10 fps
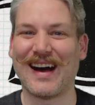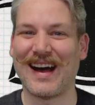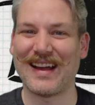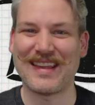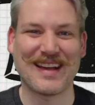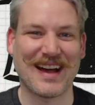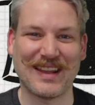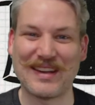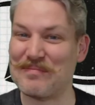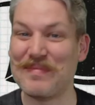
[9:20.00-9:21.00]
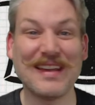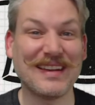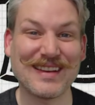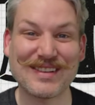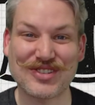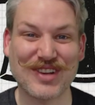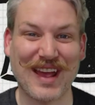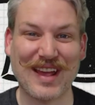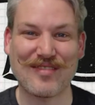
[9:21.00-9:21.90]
He got an immediate shave.